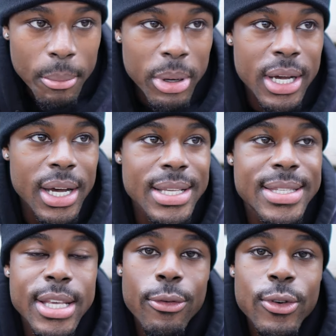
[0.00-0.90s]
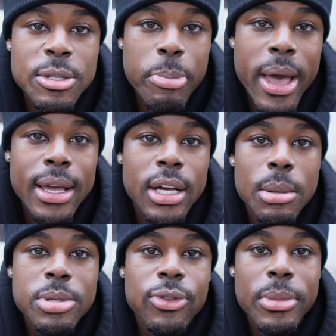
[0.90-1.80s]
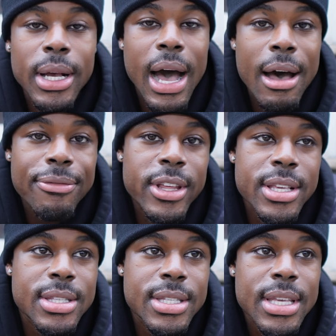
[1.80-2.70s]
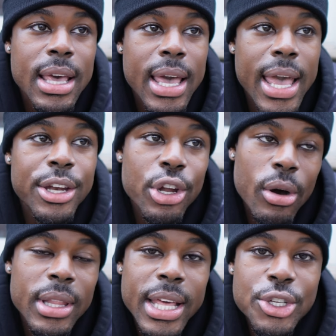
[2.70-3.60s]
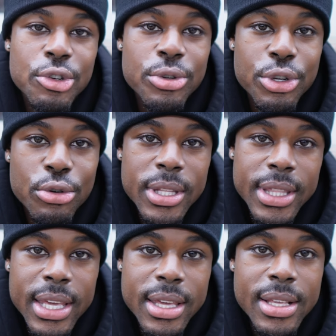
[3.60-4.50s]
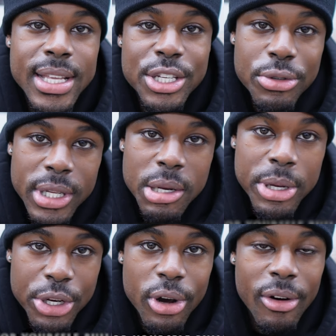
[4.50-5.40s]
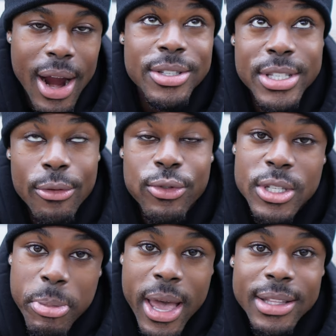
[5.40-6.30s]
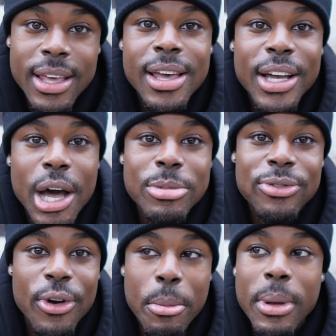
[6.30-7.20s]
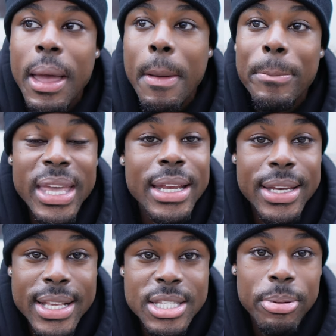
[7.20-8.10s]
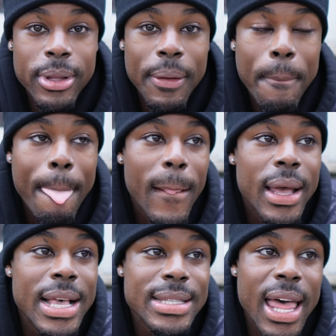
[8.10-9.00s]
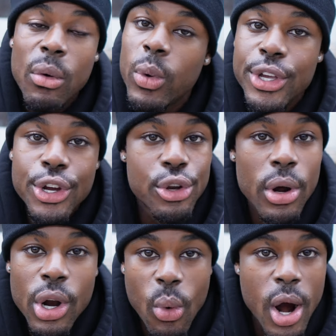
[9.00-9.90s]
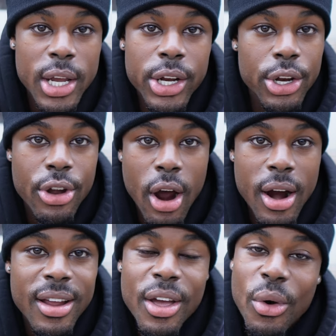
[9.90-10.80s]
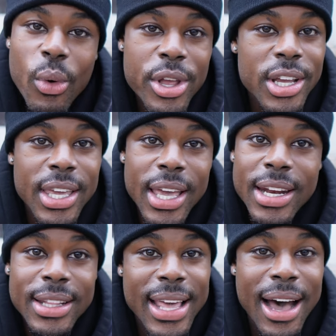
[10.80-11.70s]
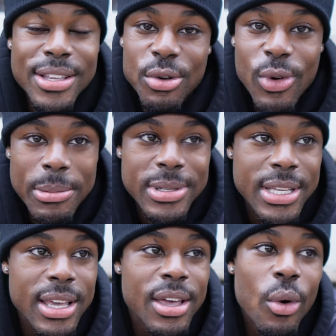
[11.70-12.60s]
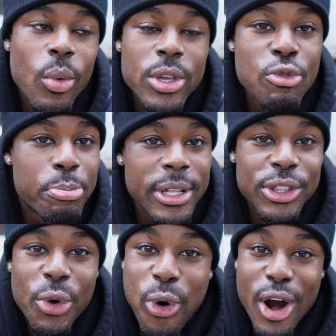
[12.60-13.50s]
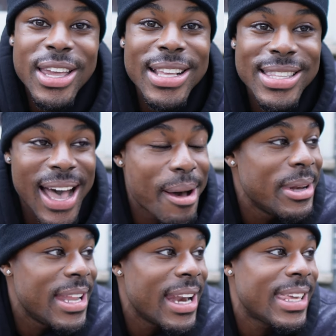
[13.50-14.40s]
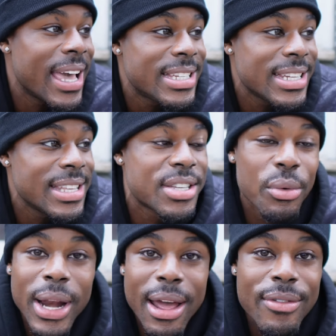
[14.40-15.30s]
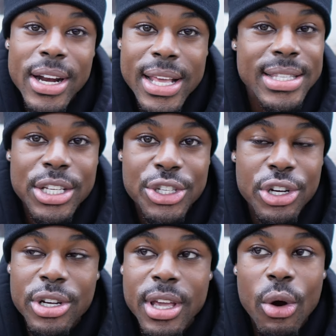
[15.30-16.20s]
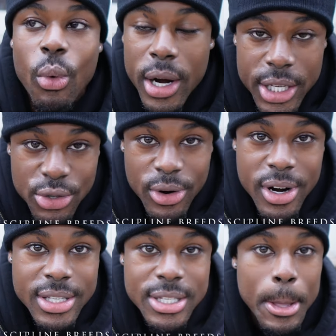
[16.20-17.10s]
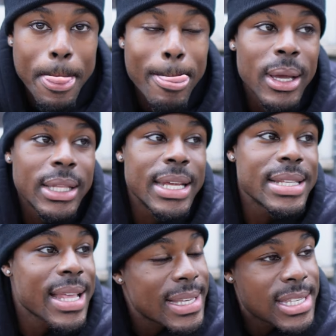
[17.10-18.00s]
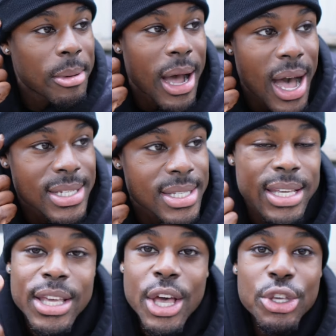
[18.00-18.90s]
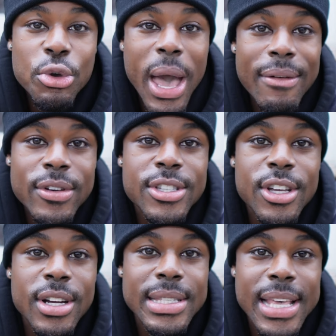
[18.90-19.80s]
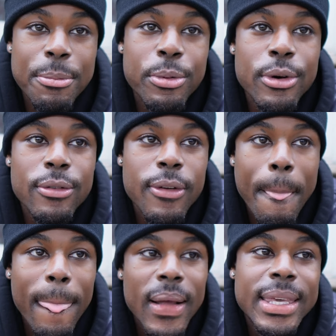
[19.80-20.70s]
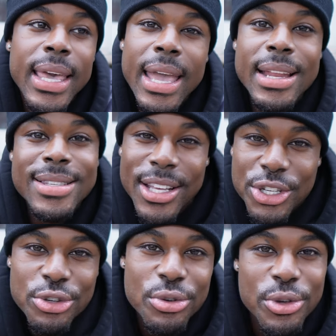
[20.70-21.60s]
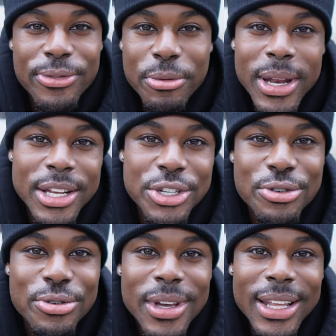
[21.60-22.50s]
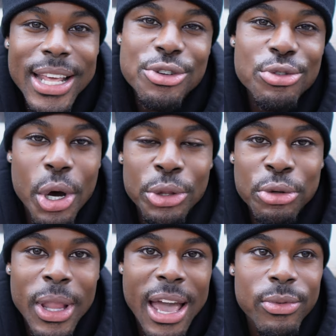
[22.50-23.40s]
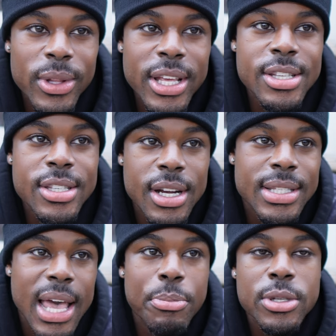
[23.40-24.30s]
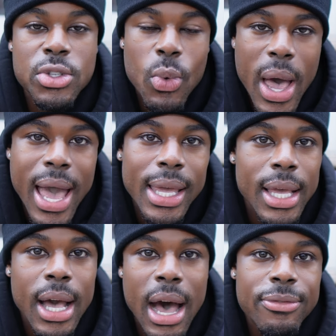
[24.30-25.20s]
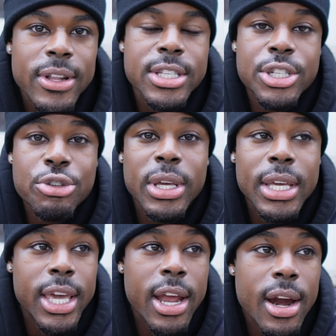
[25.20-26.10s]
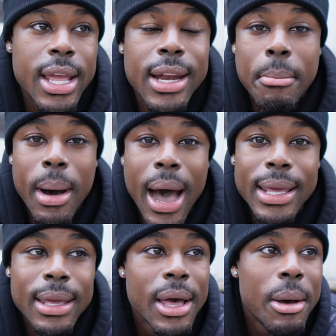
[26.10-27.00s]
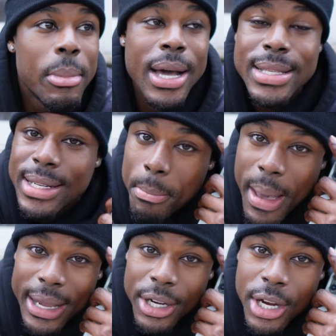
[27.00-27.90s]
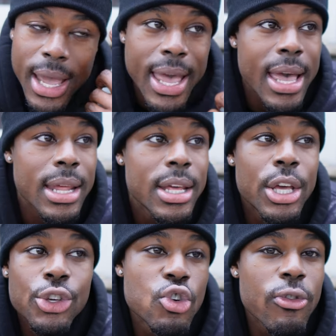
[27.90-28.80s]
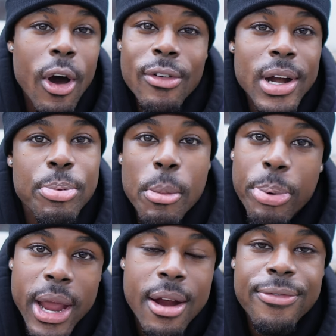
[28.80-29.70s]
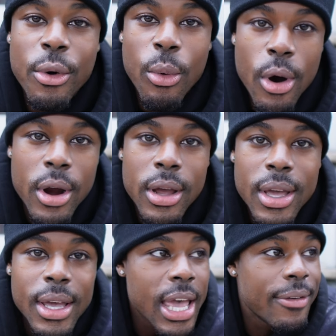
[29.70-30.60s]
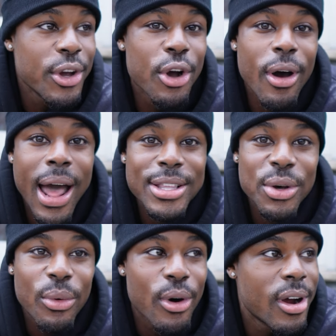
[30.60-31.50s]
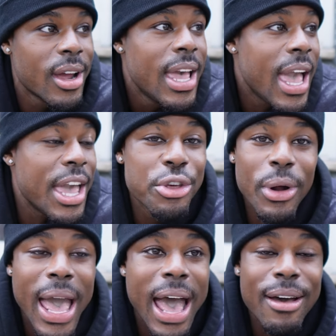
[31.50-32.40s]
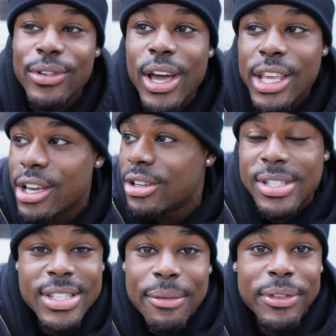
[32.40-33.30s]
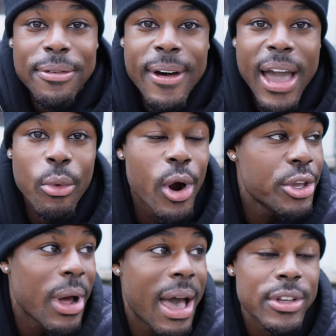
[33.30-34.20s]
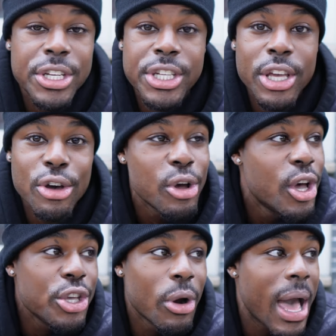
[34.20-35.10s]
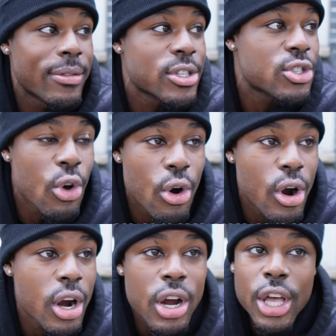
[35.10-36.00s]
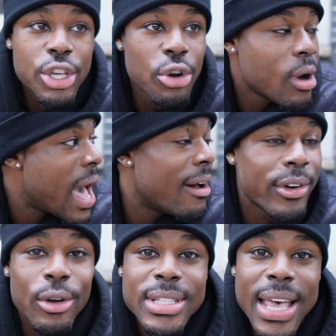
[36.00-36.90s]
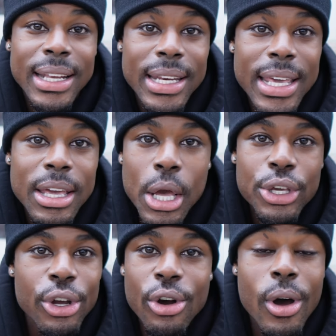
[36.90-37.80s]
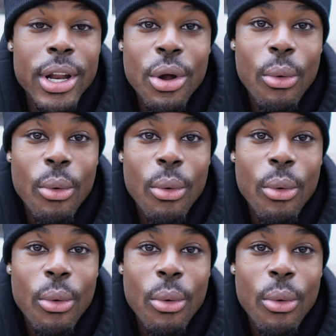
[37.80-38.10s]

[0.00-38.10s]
Because self-respect comes from the confidence and knowing that you do the things that you need to be doing, right? Self-respect comes from being disciplined. It's like when you're doing the work in the dark, when you're getting a thousand reps in, when you put the work and time and dedication into whatever it is that you're you're working towards, then it's like subconsciously you have a certain type of cadence that you you feel me that you that you go through life with there's a certain type of swag and confidence that you can carry and embody because in the back of your head you've already prepared for war if you're going out to war and you don't have none of your stuff to fight war you don't have a shield you don't have a sword you don't have no technique you're going into